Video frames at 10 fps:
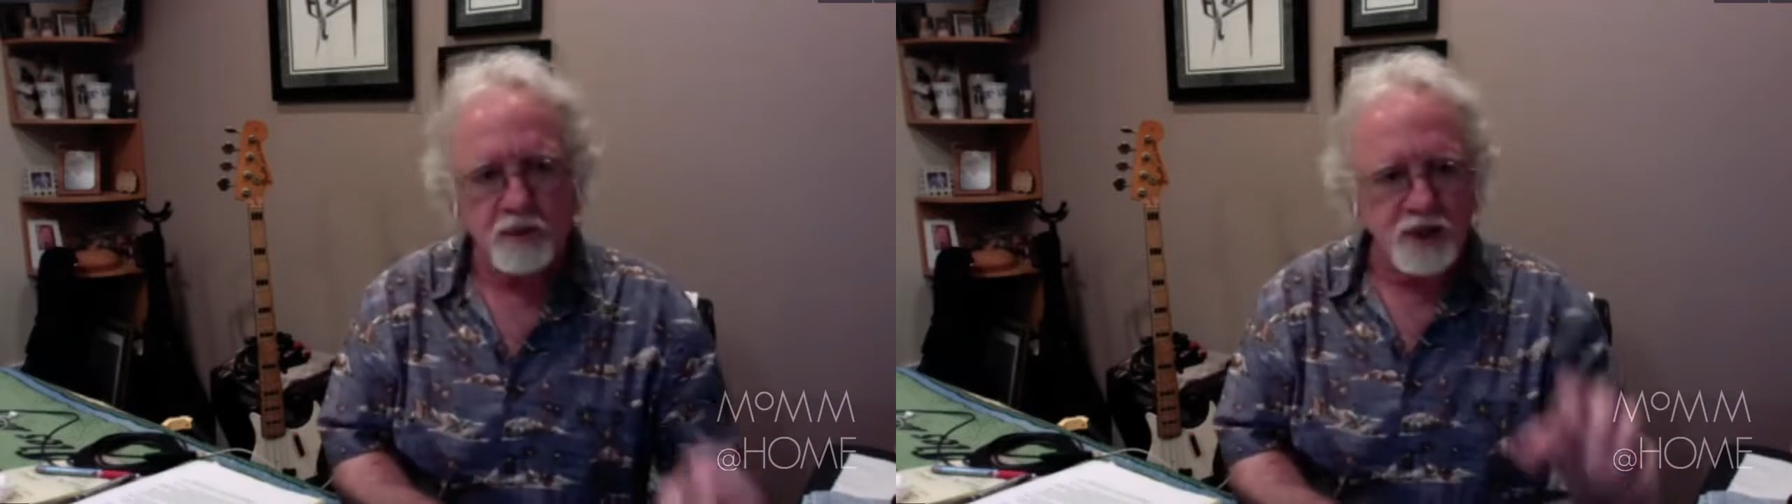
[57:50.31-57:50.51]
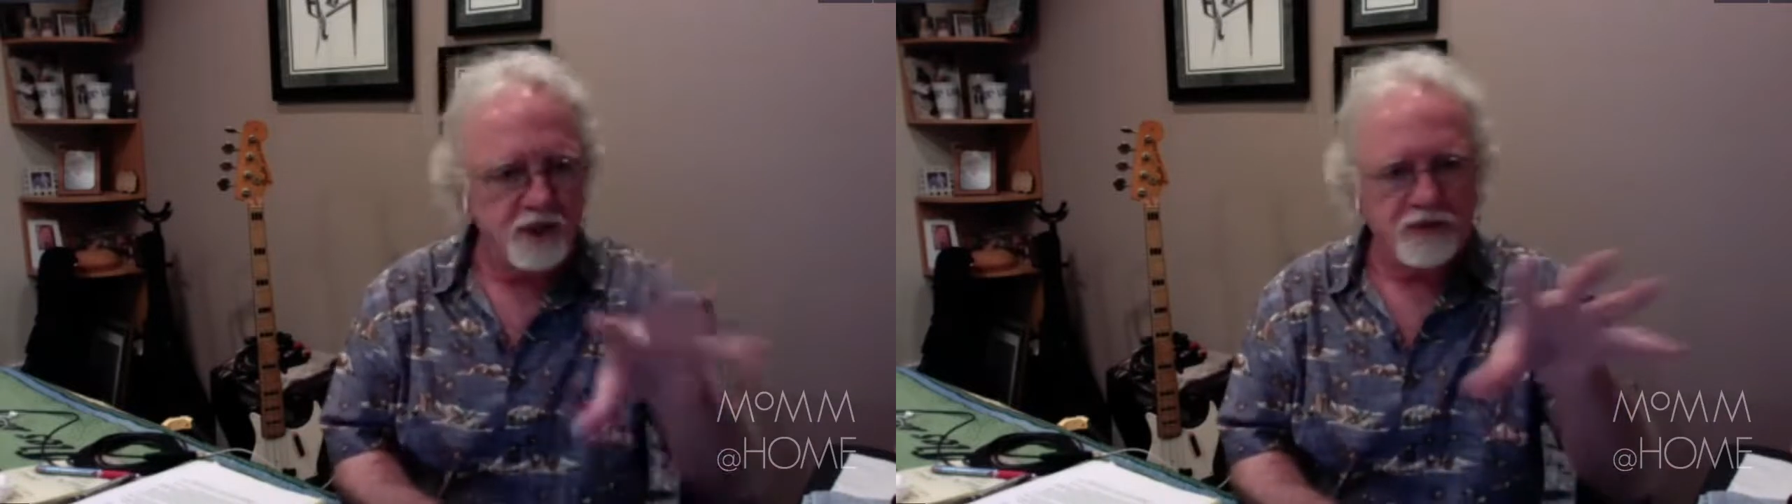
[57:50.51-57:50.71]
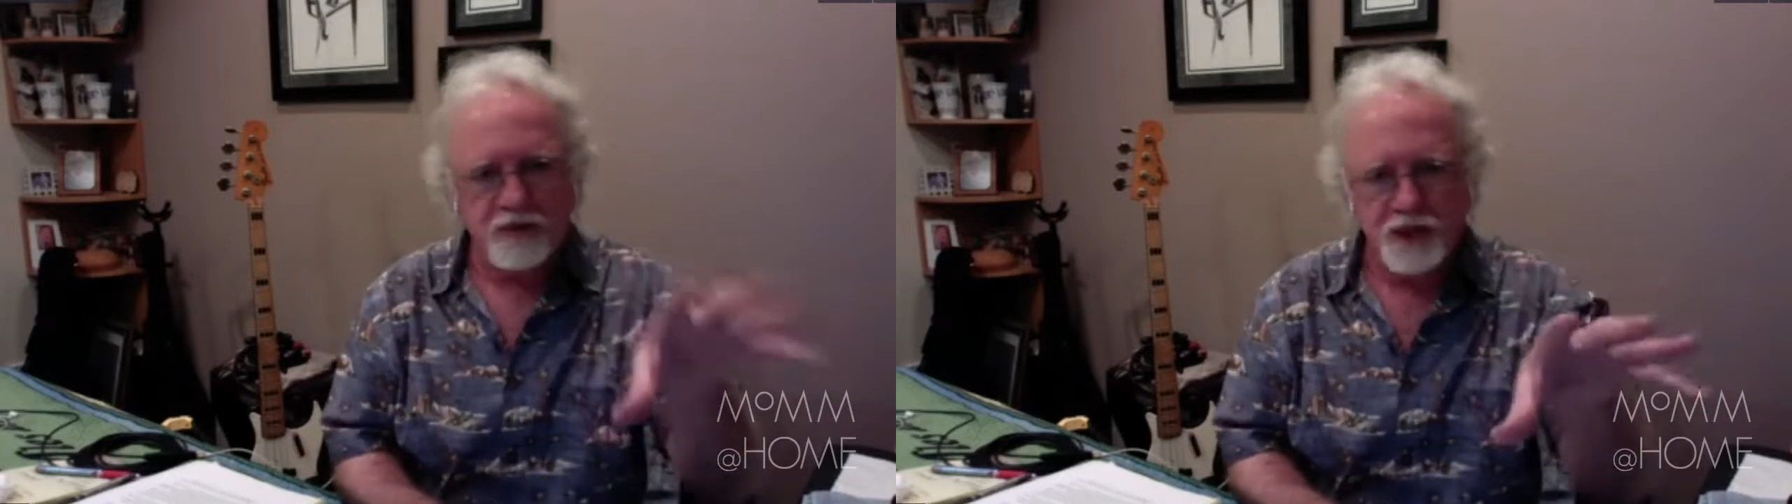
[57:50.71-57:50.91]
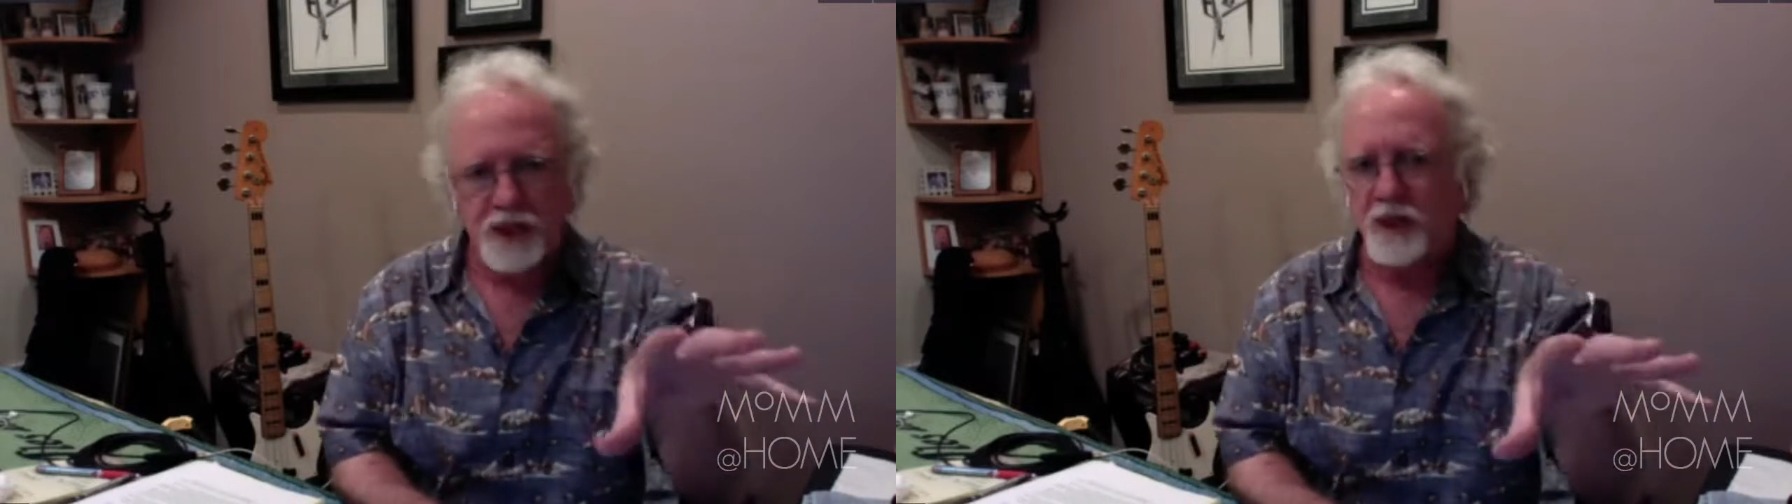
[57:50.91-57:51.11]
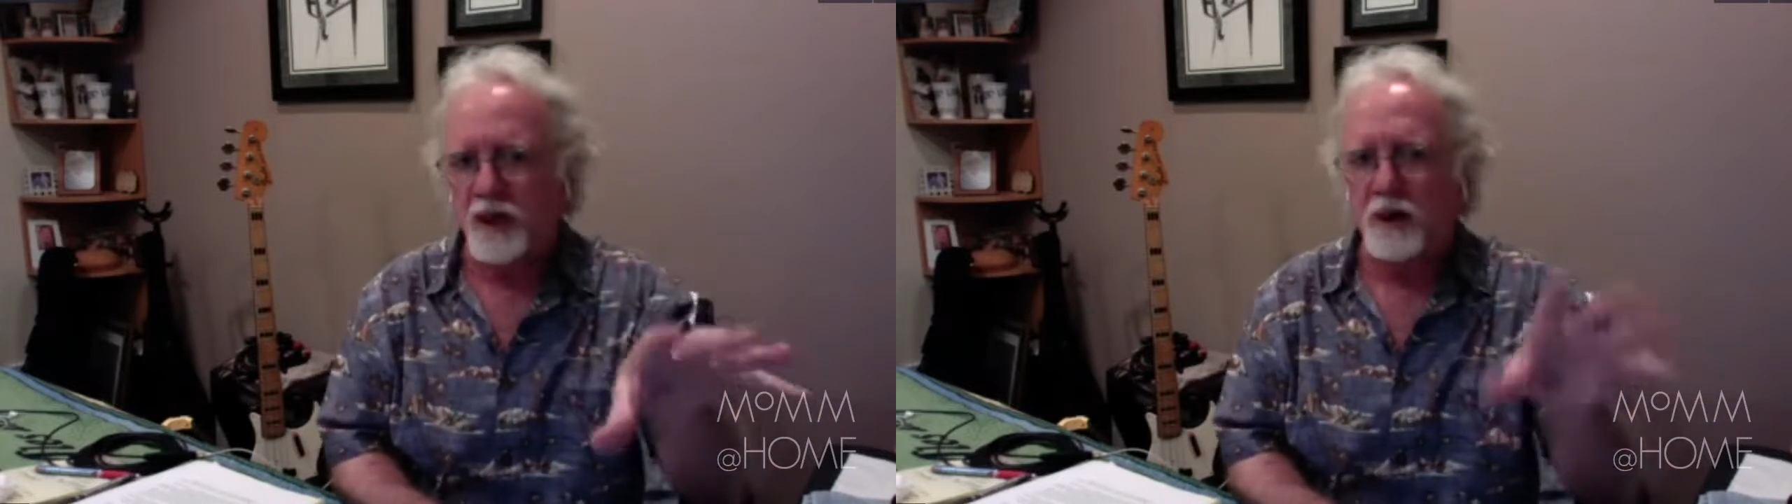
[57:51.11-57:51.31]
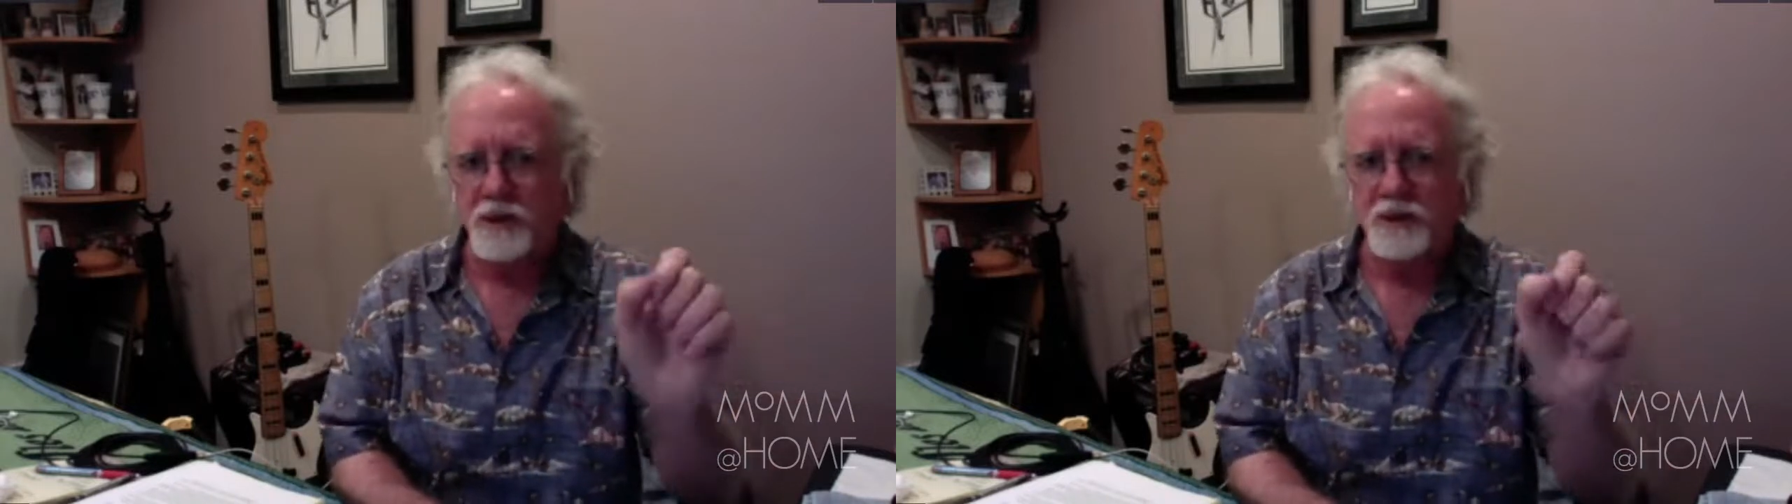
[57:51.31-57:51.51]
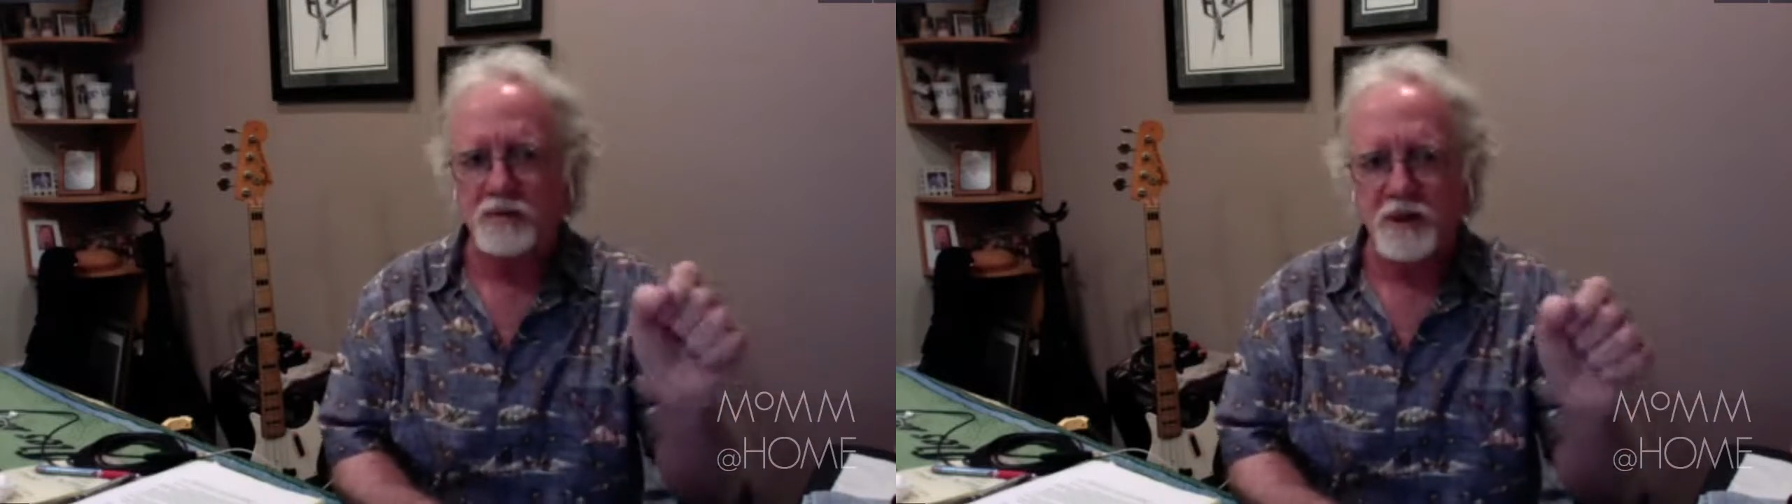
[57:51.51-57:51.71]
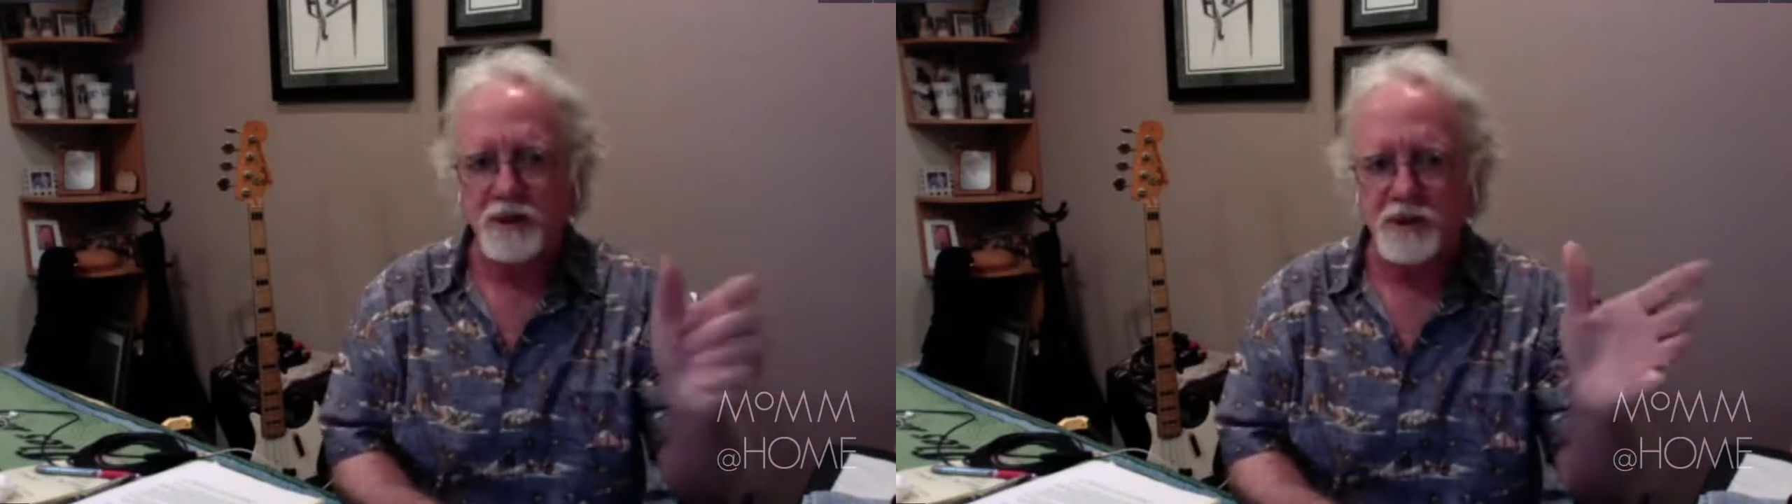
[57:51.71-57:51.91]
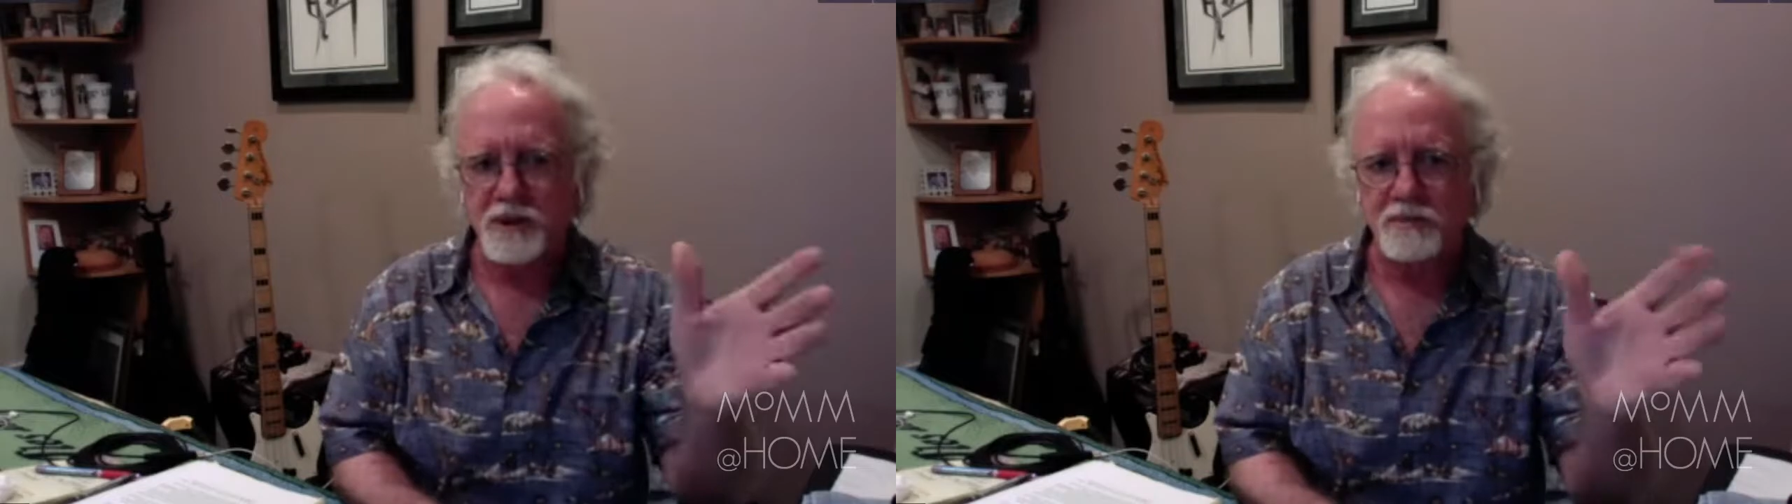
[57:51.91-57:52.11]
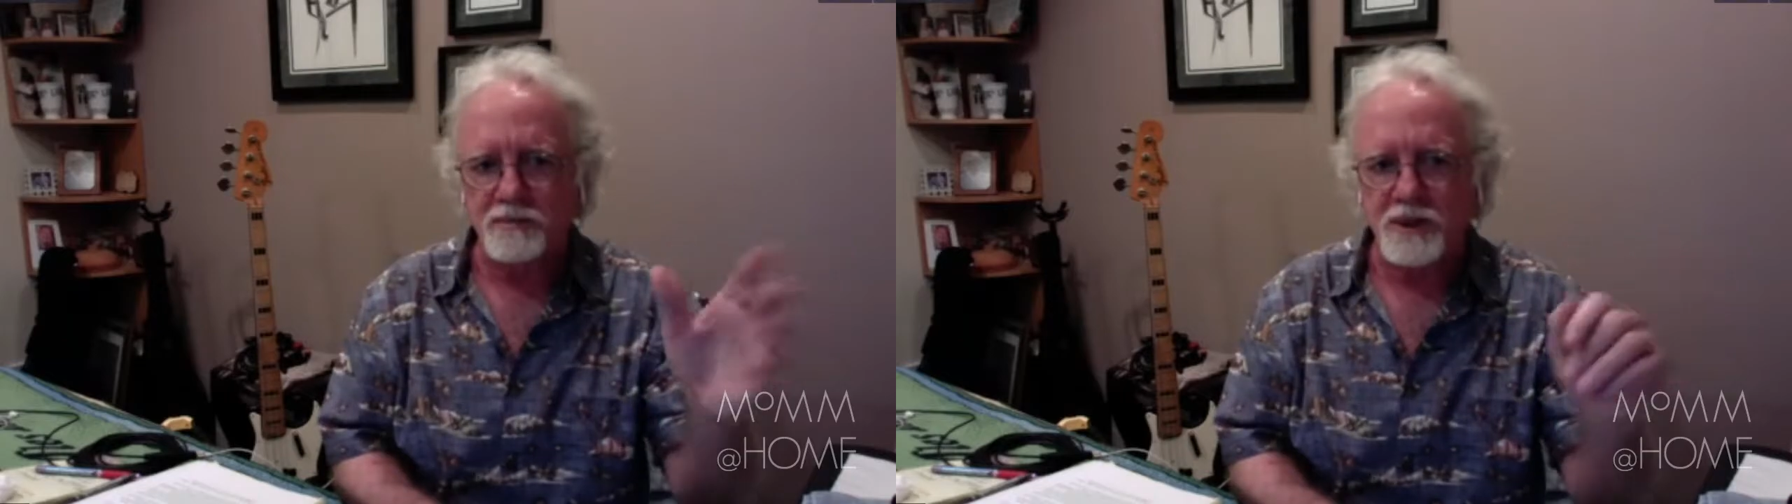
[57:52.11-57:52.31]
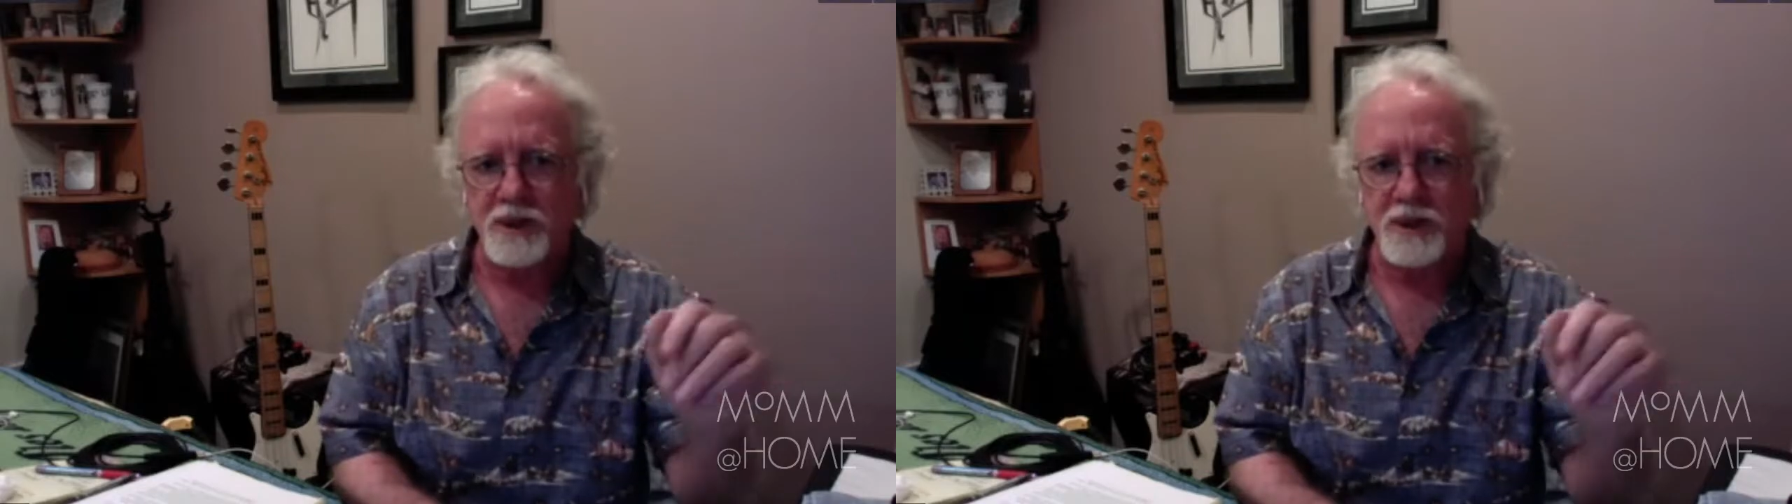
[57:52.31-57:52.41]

BJ, if there's anything else, though, please